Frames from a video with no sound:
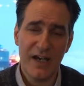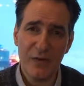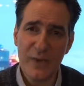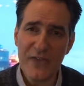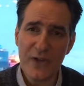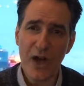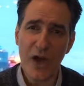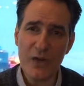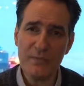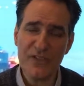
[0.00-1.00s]
and where the
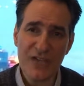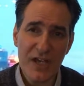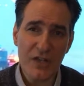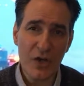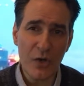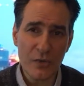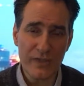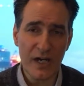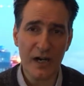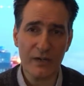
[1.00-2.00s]
homeless, cold
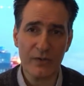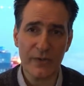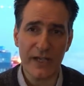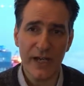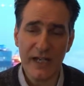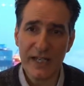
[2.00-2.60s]
and hungry, are